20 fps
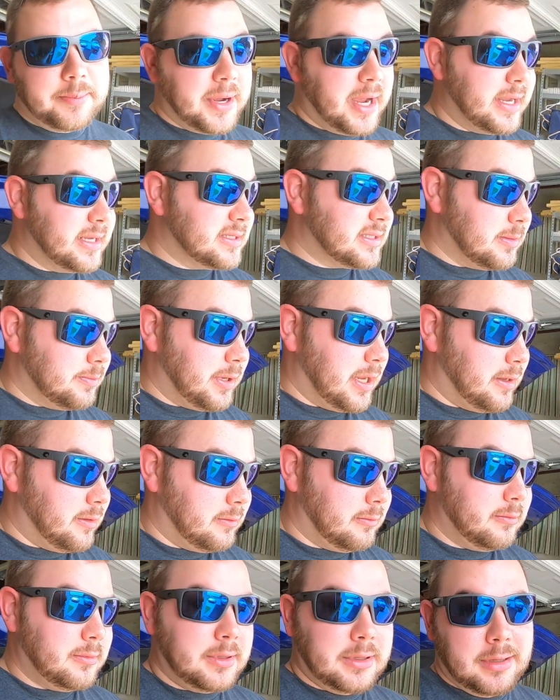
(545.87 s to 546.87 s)
biased about,
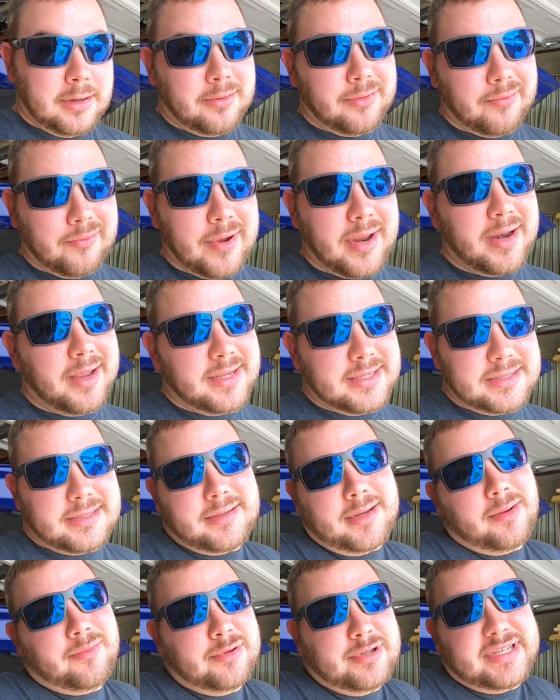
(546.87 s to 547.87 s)
the
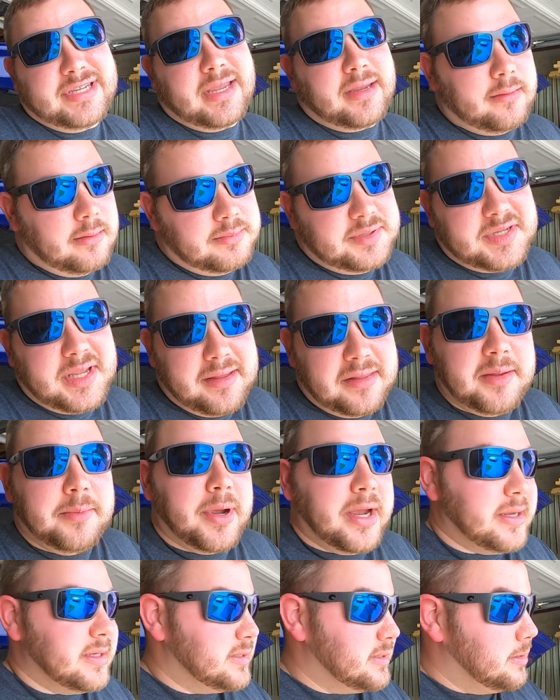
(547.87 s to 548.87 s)
Redeyes, I will say, slightly
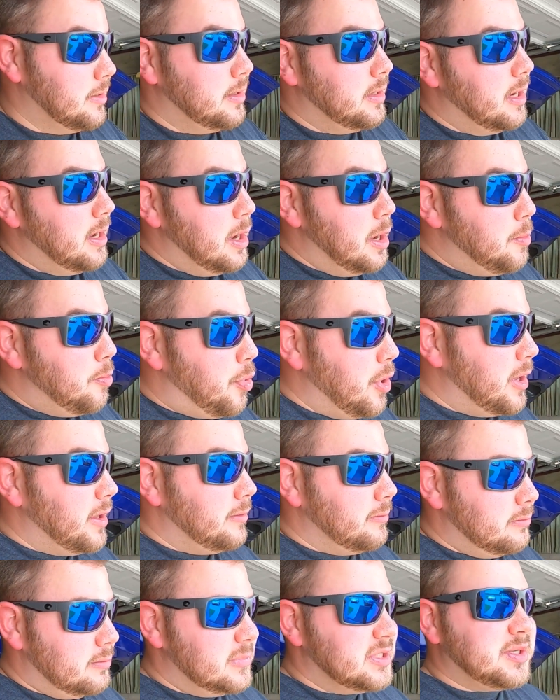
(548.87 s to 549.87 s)
biased. But
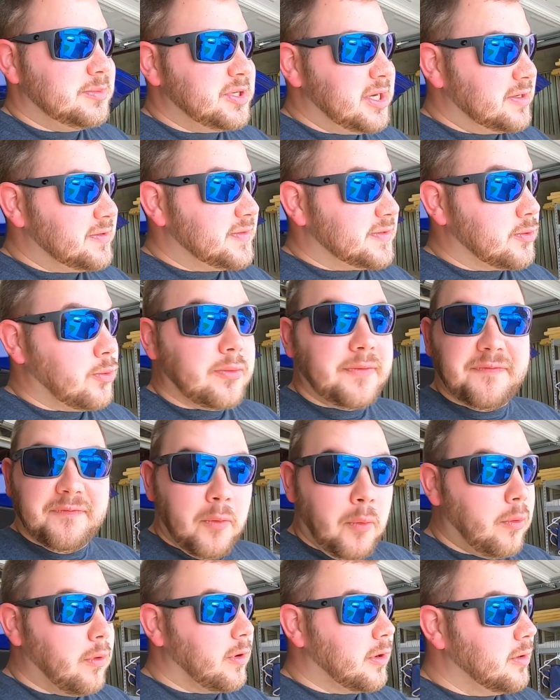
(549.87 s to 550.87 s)
subjective score
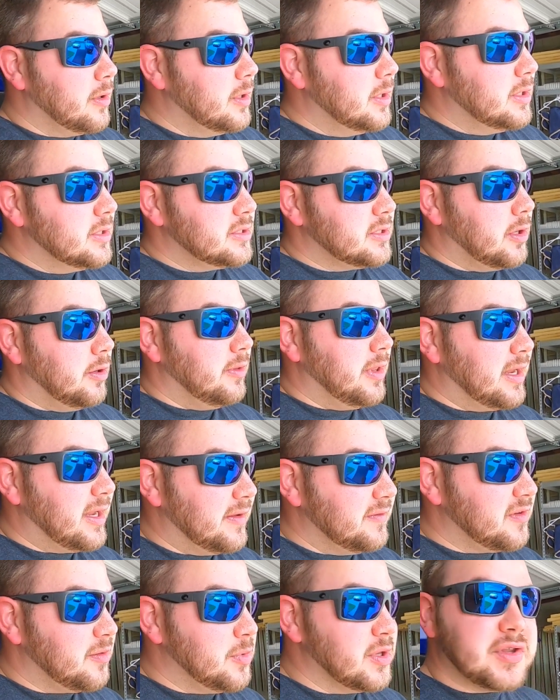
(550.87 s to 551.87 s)
4, so that
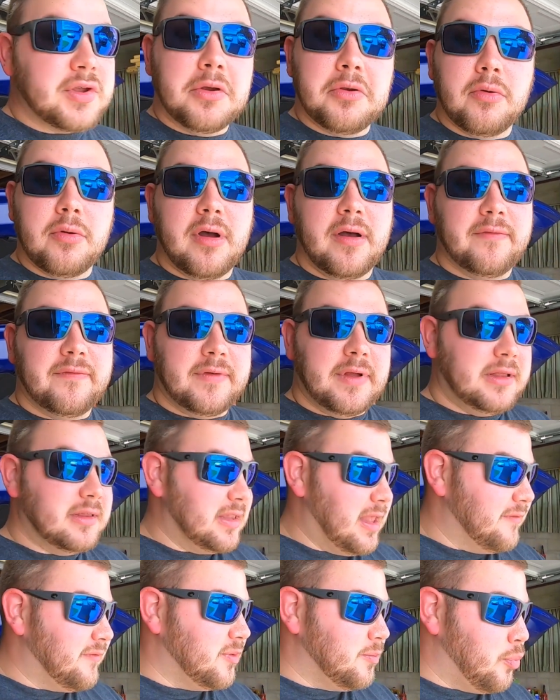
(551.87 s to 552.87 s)
gives him a total of
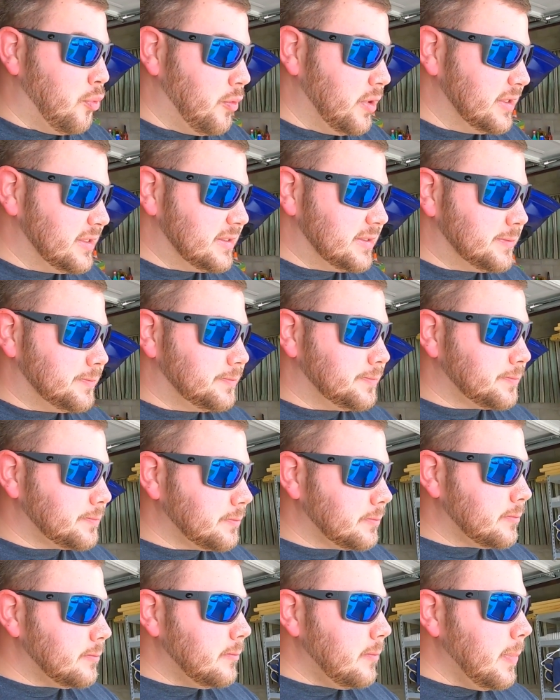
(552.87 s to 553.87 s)
11 points.
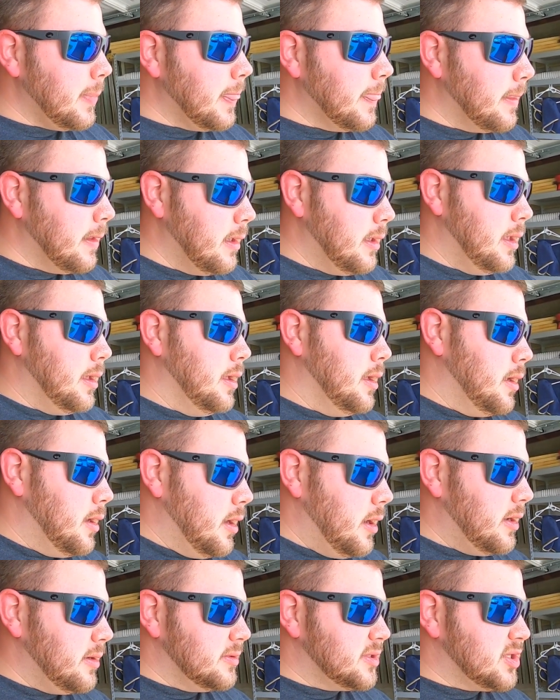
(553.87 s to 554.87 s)

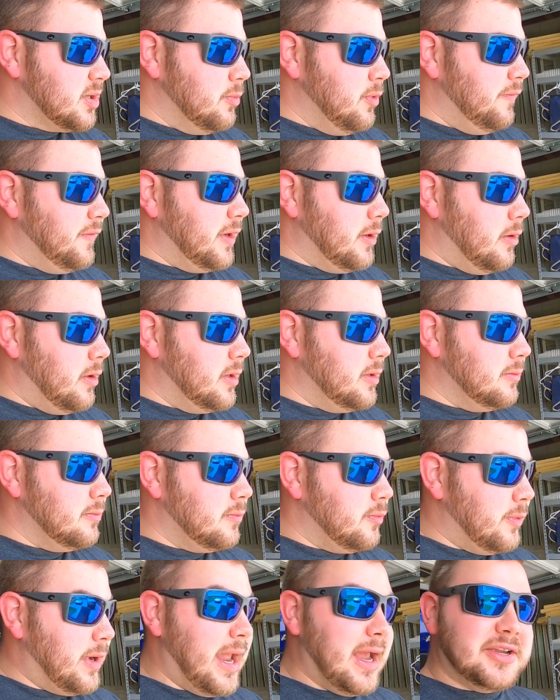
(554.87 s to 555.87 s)
All right, so moving on,
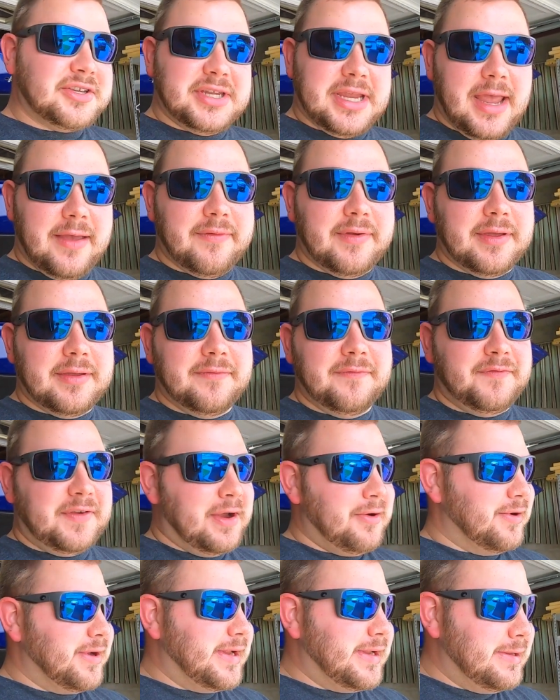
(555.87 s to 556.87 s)
we actually have a
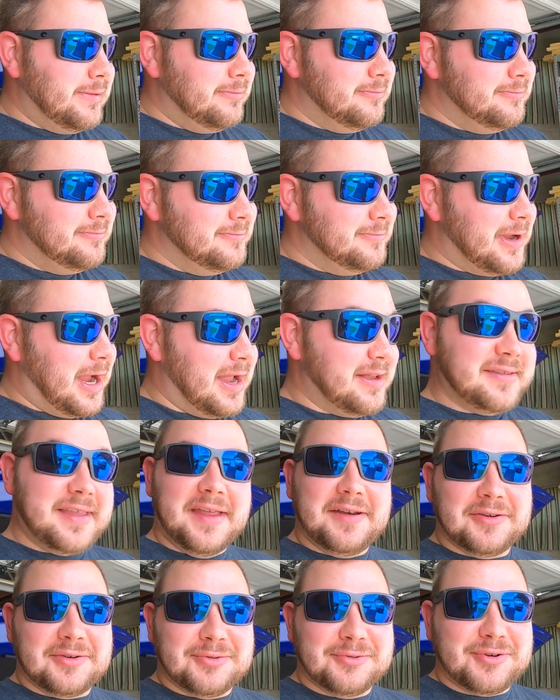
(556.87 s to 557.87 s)
very
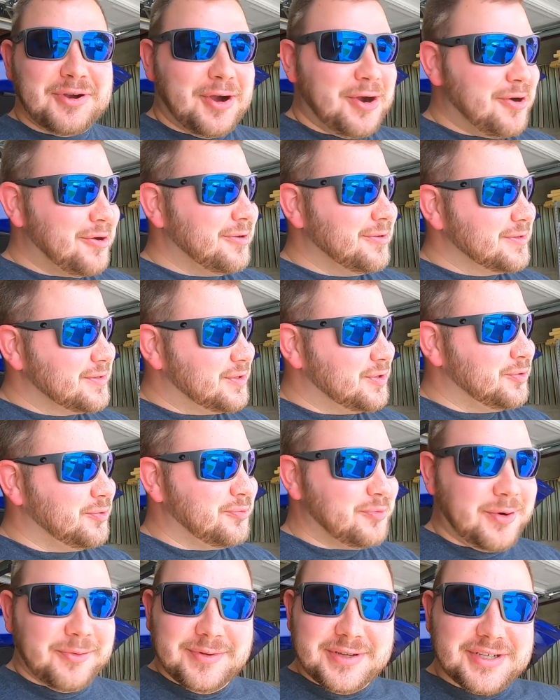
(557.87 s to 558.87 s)
identical car to
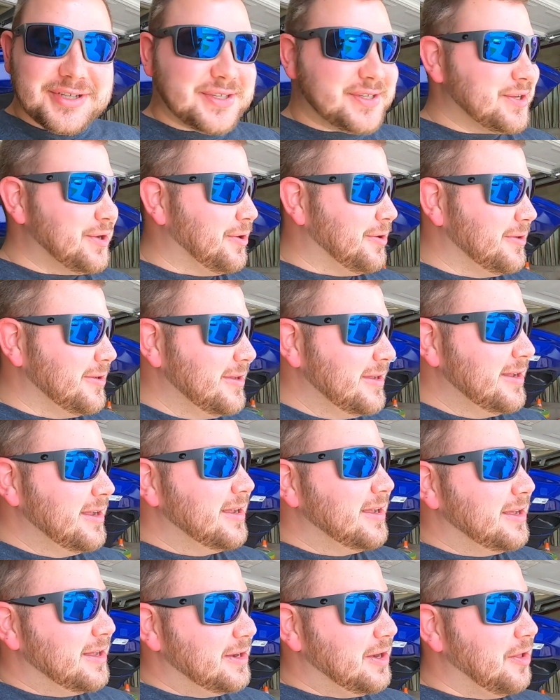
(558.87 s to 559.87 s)
what we just saw.
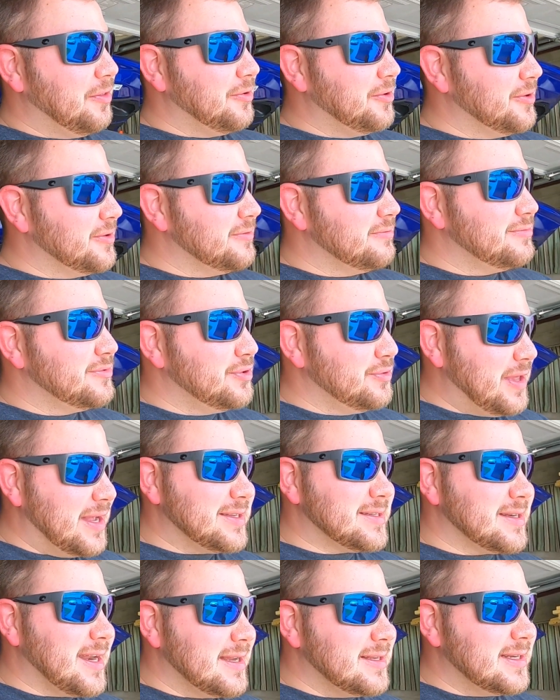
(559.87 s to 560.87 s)
Another
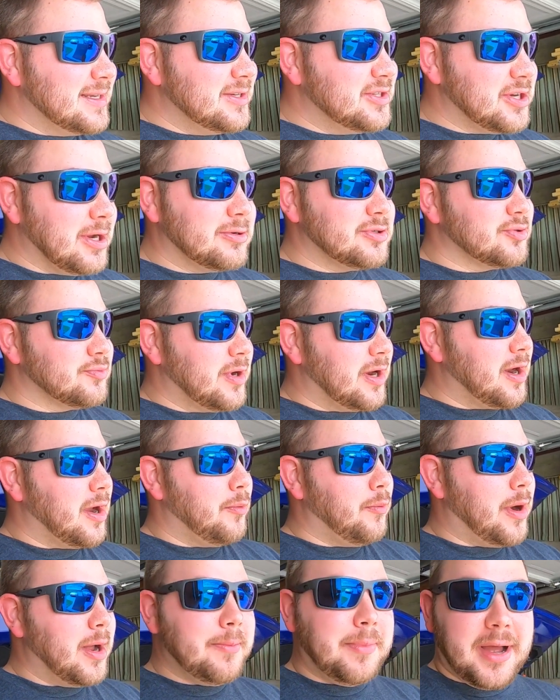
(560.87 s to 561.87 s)
2019 Challenger Redeye
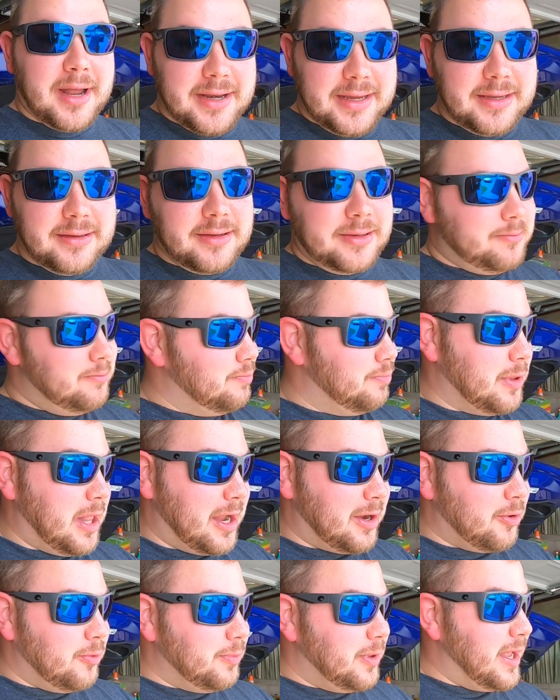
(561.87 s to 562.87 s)
wide body in
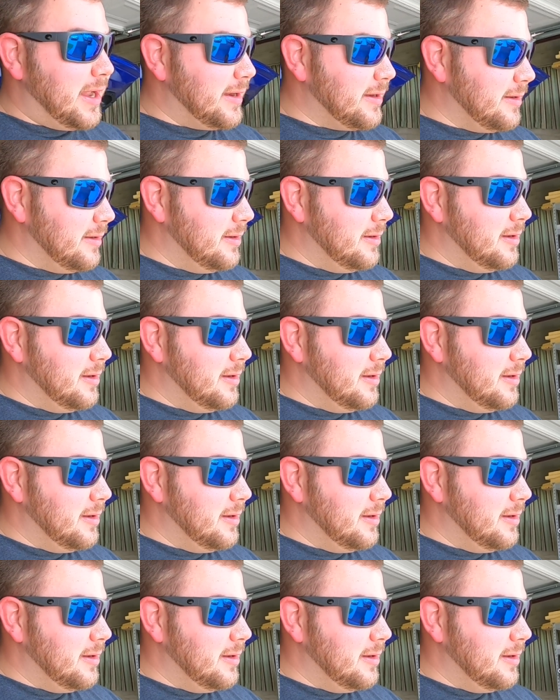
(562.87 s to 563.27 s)
black on black.